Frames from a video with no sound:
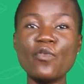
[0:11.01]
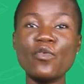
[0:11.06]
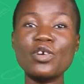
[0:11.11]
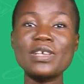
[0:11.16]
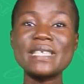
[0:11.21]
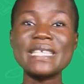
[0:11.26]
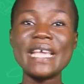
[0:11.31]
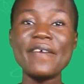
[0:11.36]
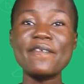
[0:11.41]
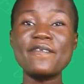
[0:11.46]

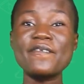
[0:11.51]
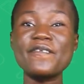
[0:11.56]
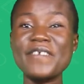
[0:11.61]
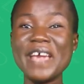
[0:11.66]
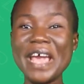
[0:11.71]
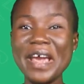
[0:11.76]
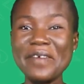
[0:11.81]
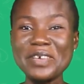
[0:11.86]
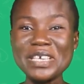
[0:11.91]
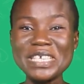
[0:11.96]
runs a
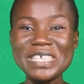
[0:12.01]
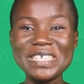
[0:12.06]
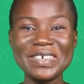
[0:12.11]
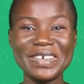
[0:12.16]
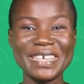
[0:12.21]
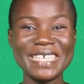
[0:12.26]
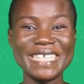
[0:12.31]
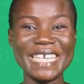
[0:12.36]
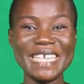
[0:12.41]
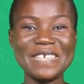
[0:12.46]
very
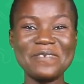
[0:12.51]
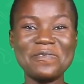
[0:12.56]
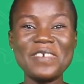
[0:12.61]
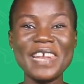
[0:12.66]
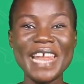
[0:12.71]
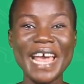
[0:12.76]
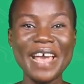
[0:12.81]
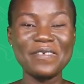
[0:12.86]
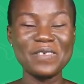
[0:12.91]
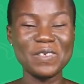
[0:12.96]
successful
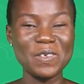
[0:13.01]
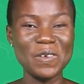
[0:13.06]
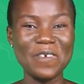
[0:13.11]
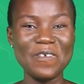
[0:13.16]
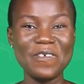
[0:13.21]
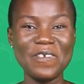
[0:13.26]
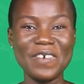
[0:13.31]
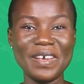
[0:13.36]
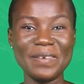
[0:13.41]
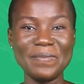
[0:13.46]
live talk
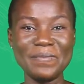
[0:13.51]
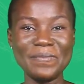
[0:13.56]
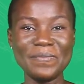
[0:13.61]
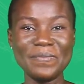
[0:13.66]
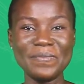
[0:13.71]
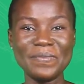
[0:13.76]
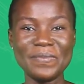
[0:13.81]
firm.